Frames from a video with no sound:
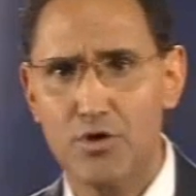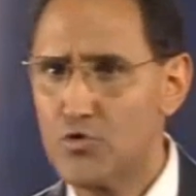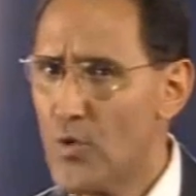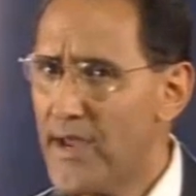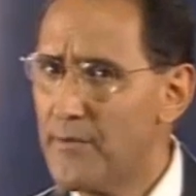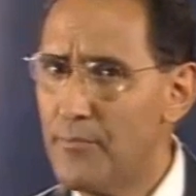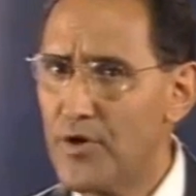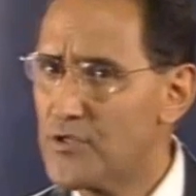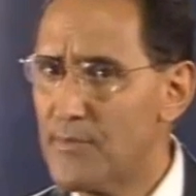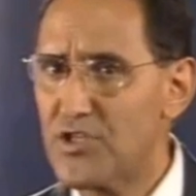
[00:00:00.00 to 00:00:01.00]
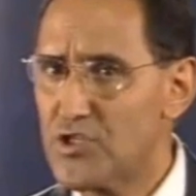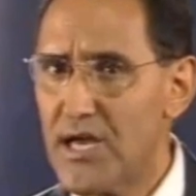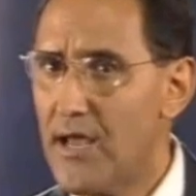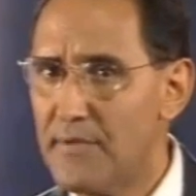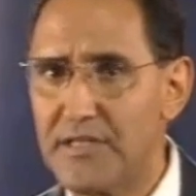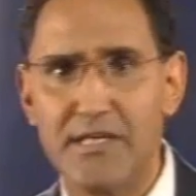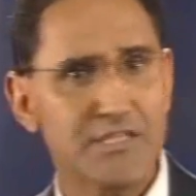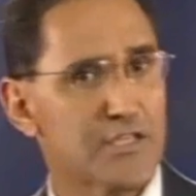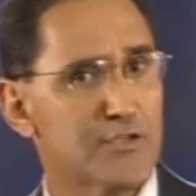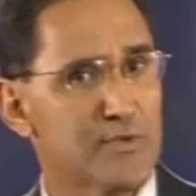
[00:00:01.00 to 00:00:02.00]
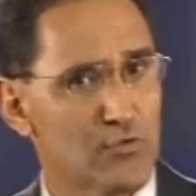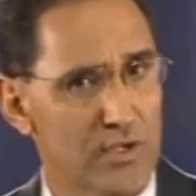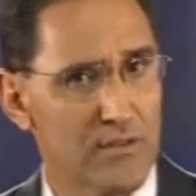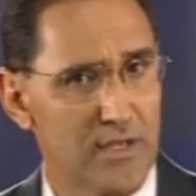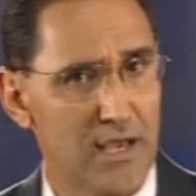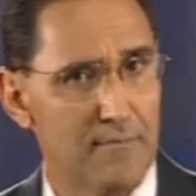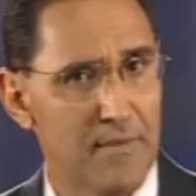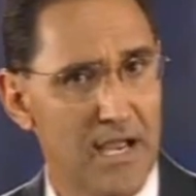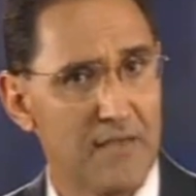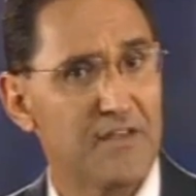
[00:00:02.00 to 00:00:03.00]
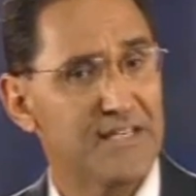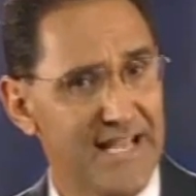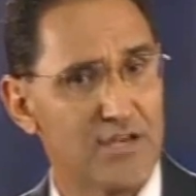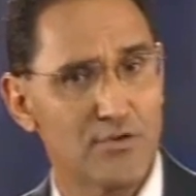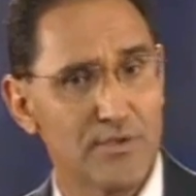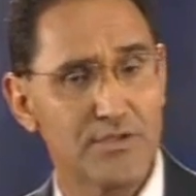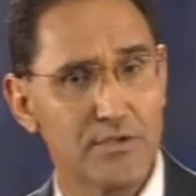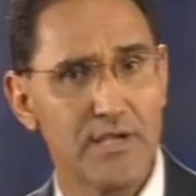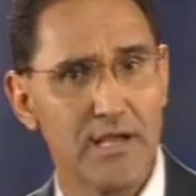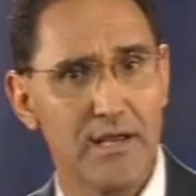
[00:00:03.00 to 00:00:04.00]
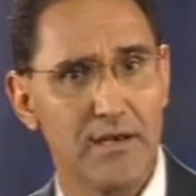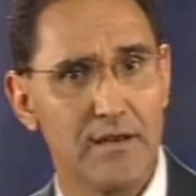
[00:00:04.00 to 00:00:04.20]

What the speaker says: try to put as much time and distance between them and the danger as you can.